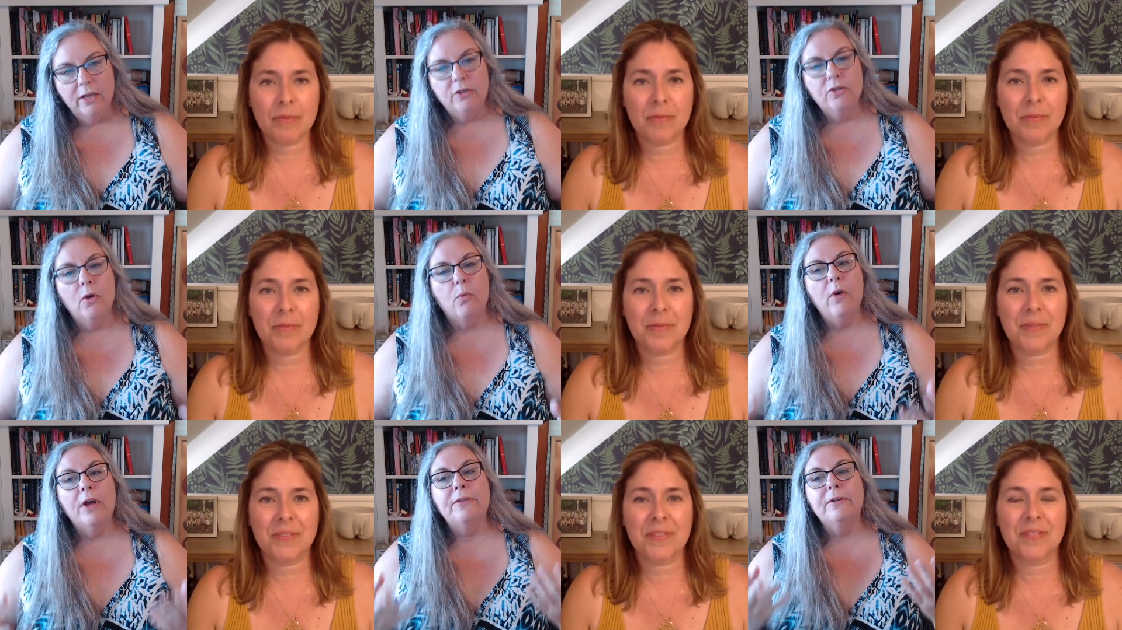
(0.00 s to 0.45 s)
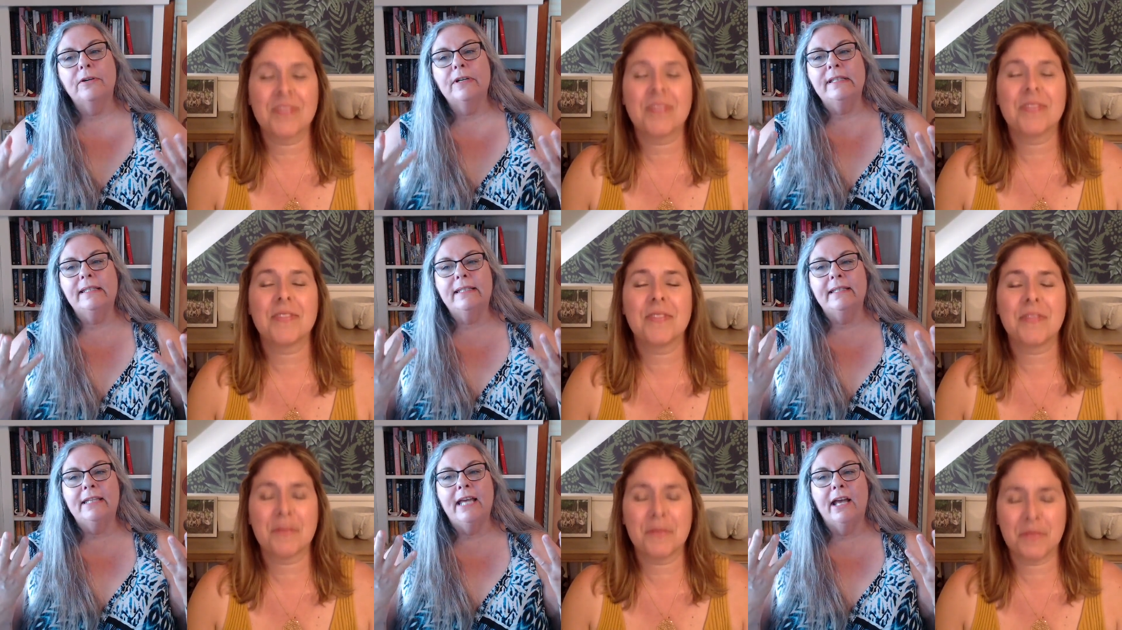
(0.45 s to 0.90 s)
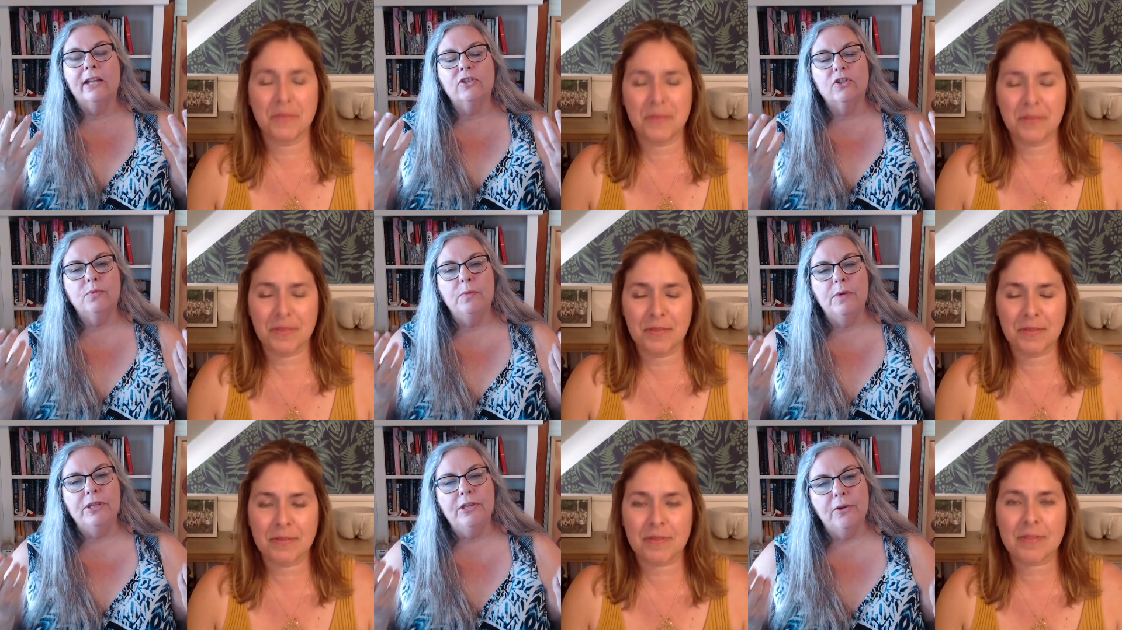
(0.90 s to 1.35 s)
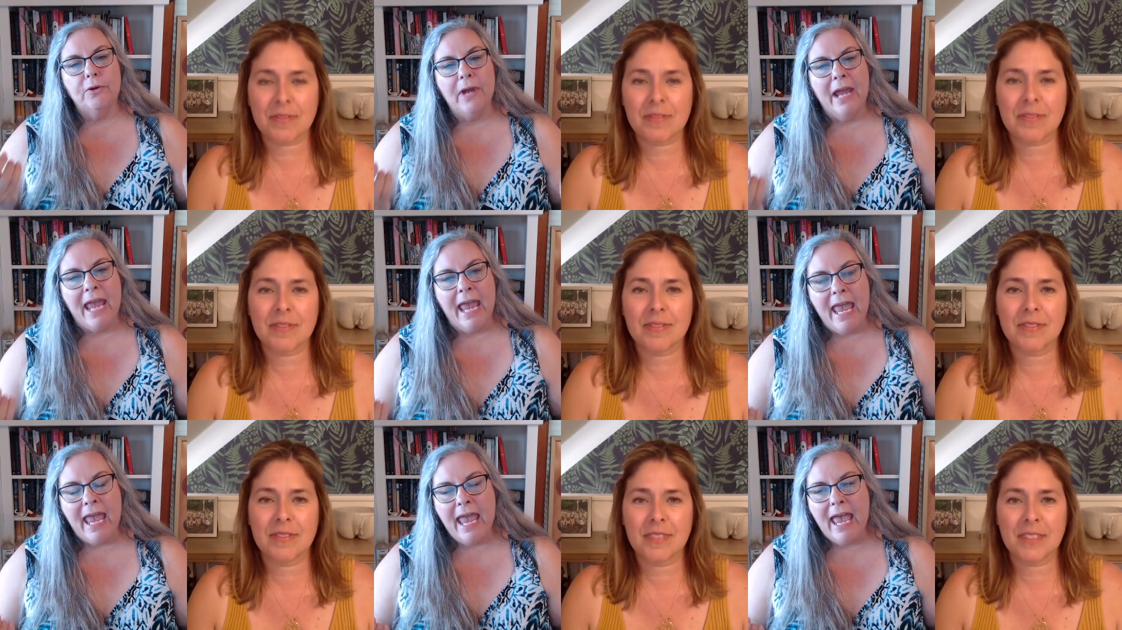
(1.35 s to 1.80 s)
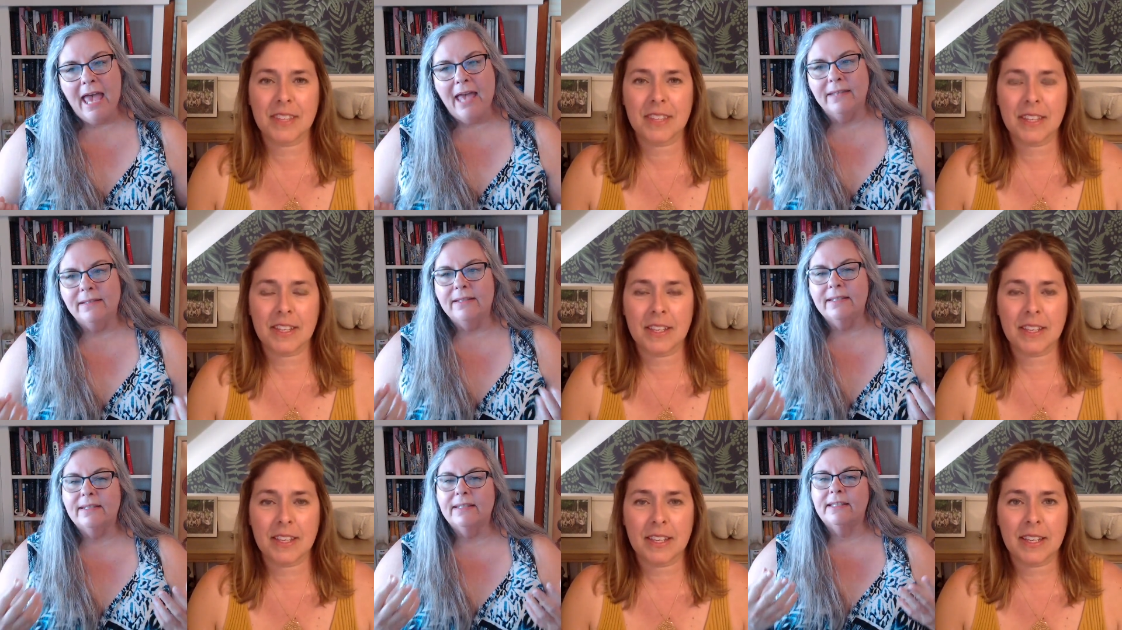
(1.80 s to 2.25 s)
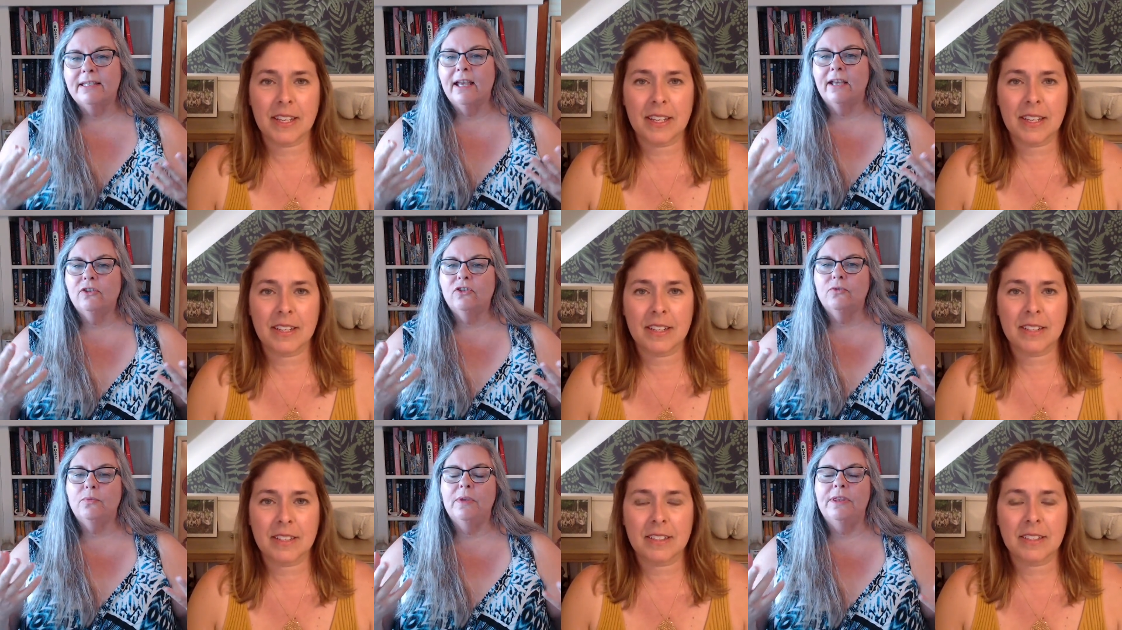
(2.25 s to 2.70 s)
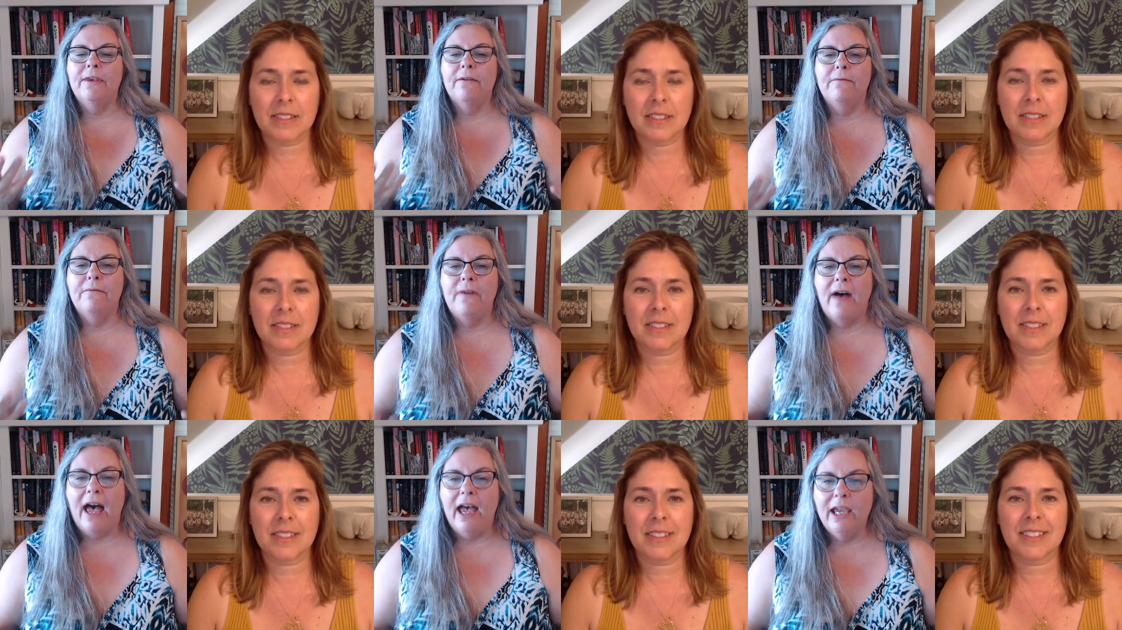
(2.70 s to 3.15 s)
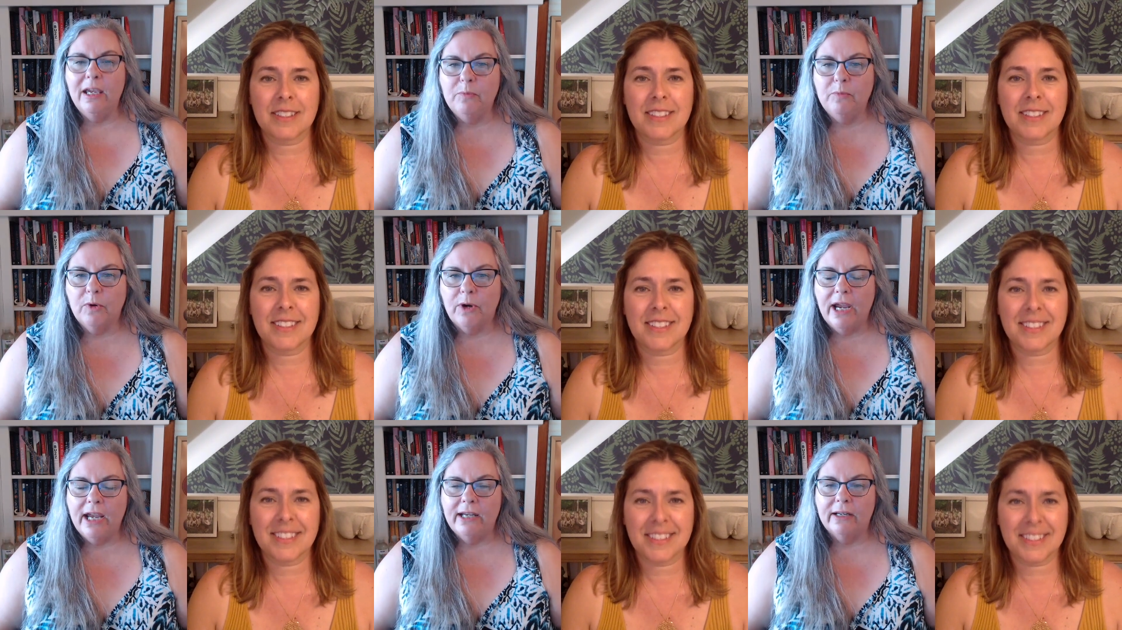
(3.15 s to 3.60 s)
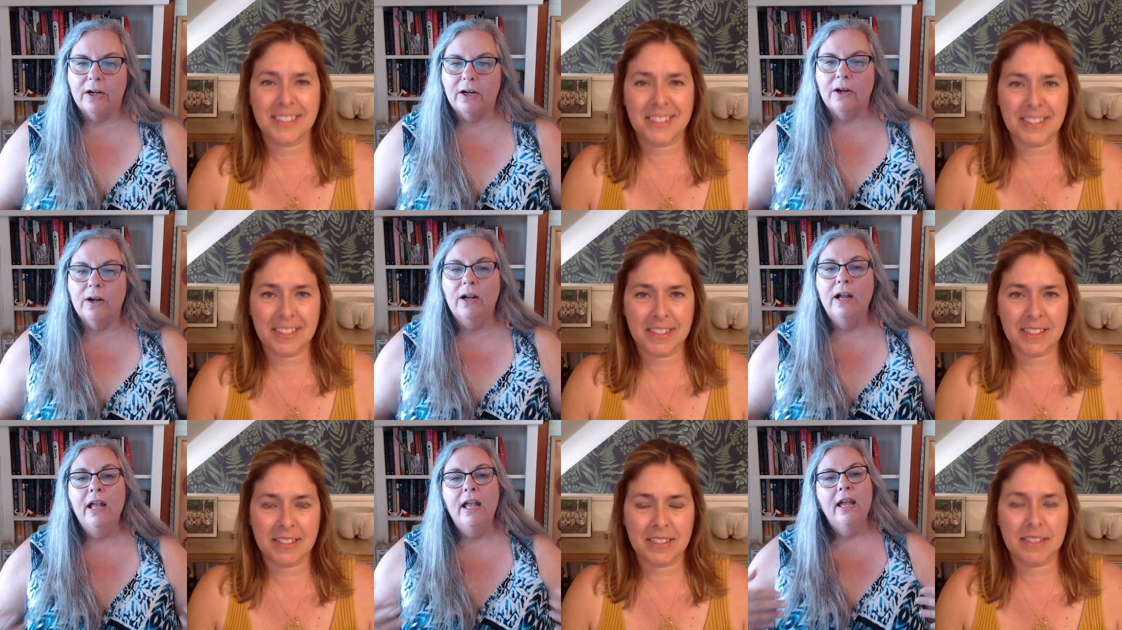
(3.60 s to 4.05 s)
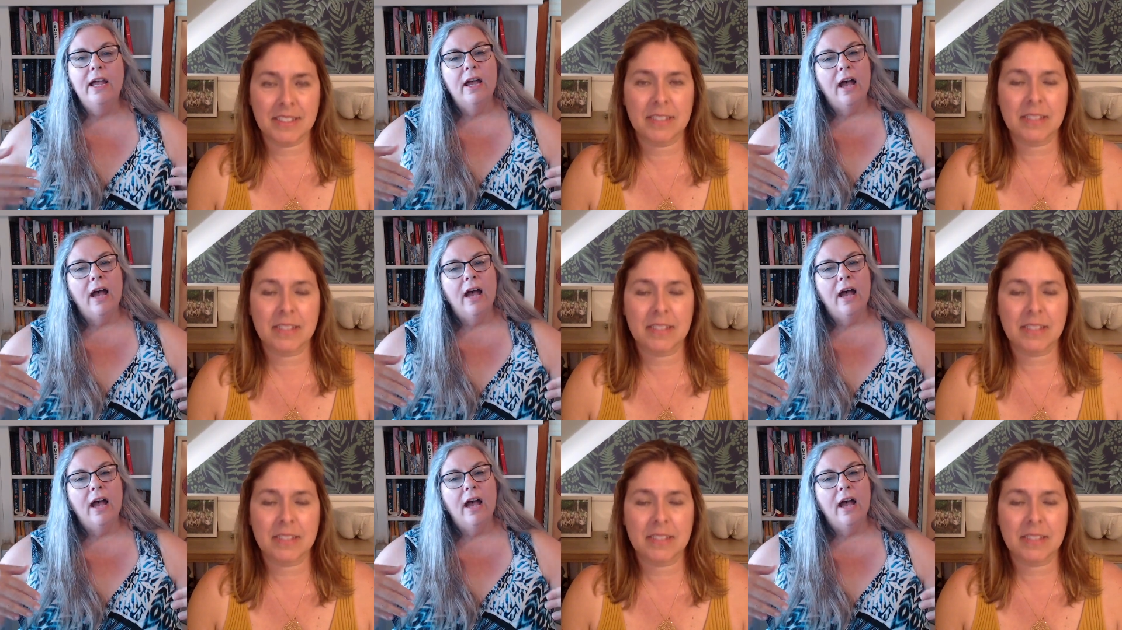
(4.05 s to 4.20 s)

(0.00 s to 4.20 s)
Speaker 1: you know whether it's touch with your hands touch with a vibrator